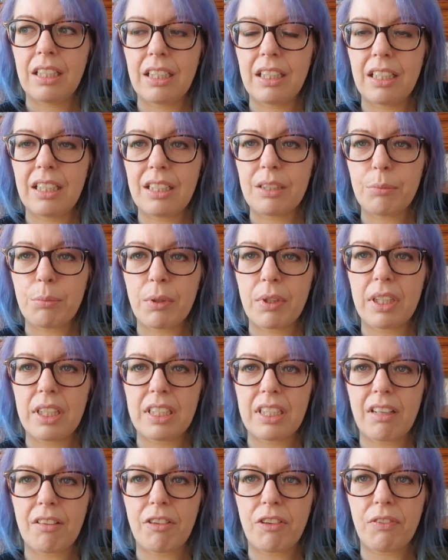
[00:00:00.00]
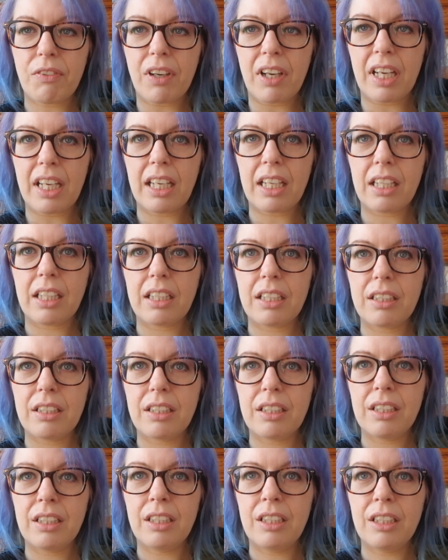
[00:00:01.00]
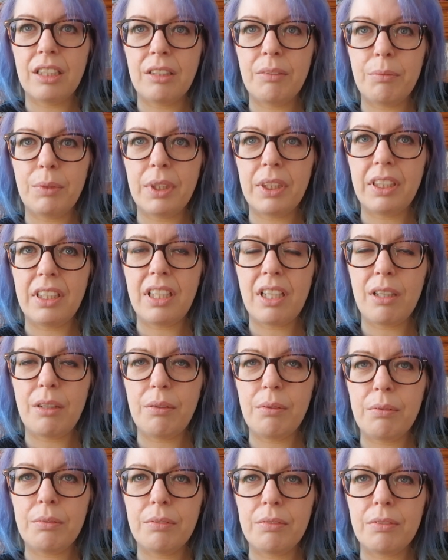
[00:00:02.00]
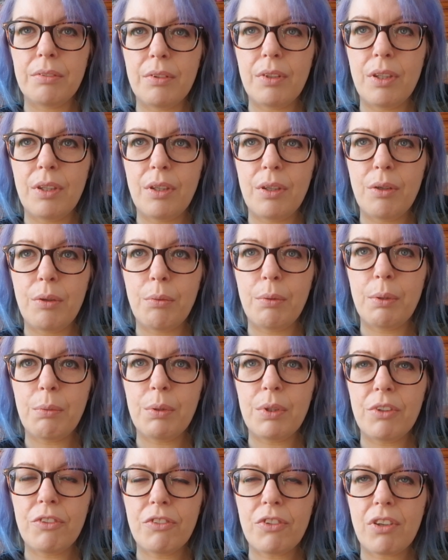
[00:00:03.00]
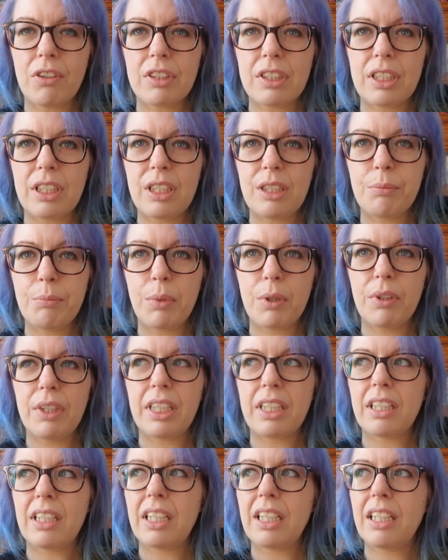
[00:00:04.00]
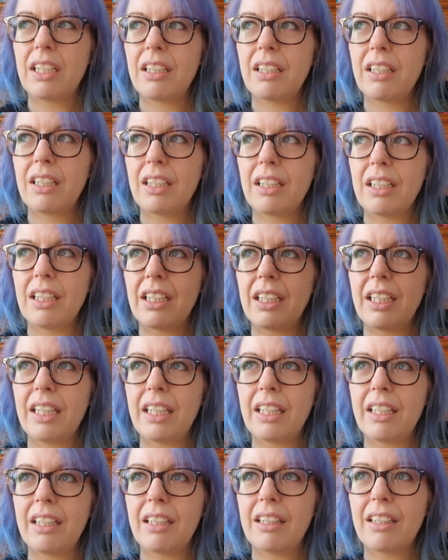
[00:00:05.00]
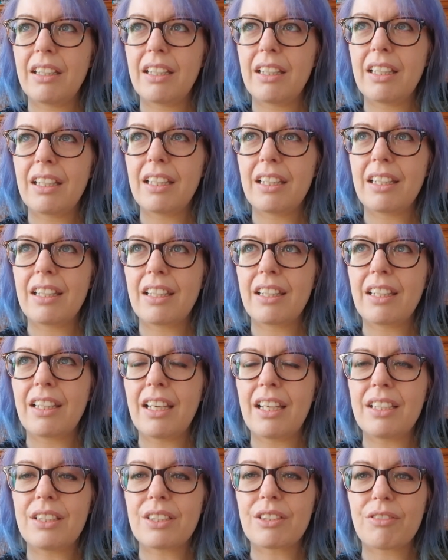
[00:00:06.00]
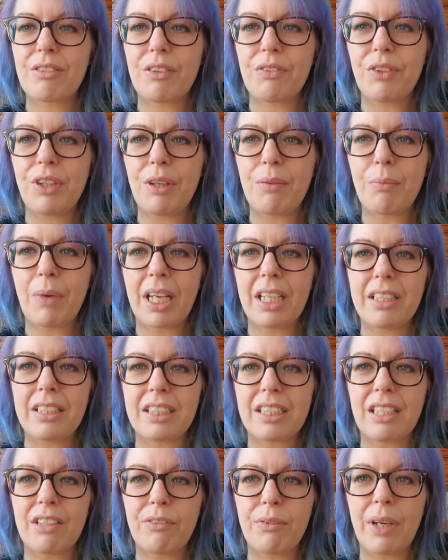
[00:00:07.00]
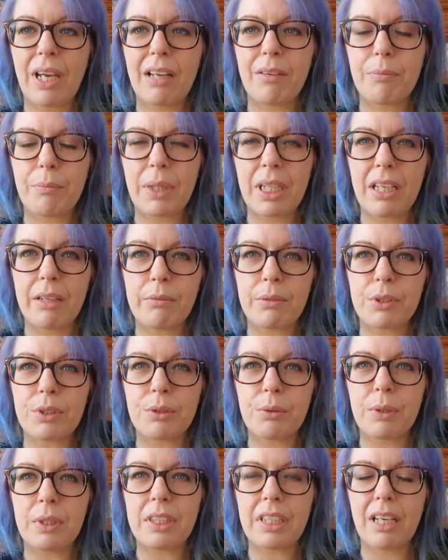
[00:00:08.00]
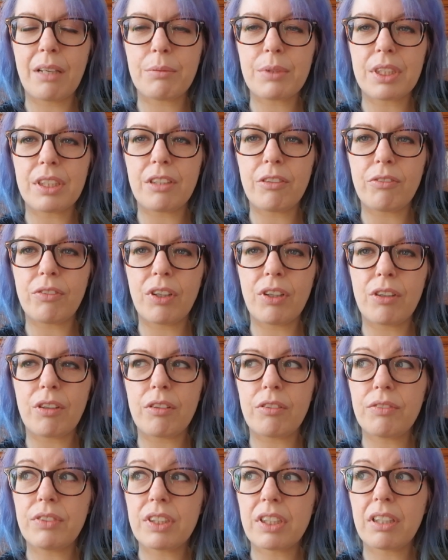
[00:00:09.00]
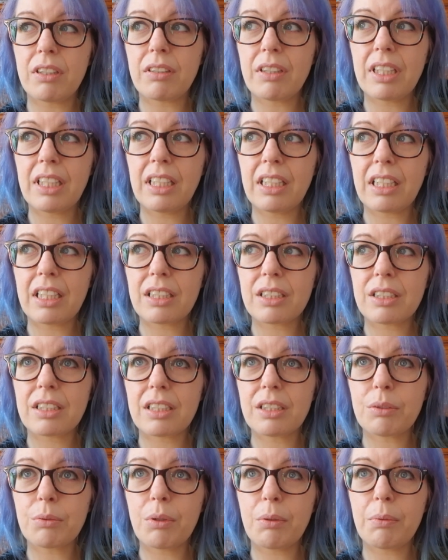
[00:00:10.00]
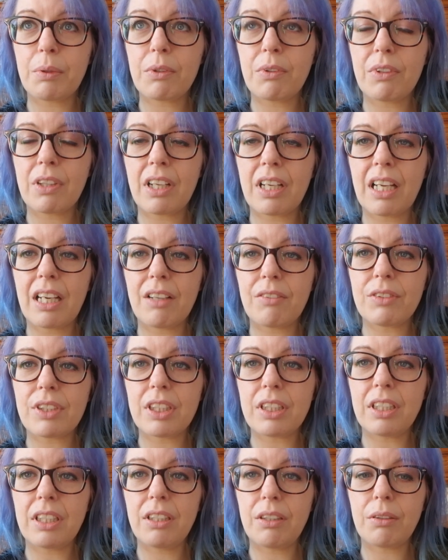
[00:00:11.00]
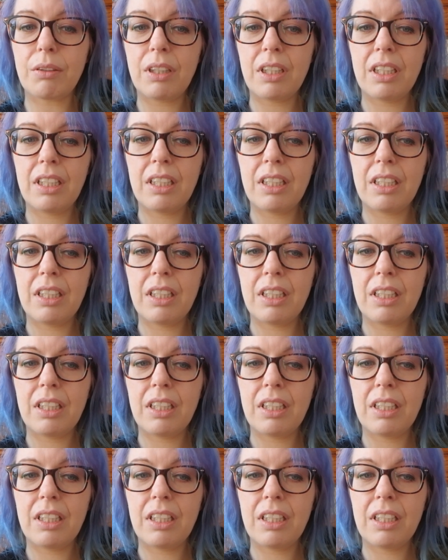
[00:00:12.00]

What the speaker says: And that's pretty terrifying. But, you know, we wouldn't have got to this point in the history of humanity if we hadn't been able to adapt and evolve. So I think that's what we're all going to have to do.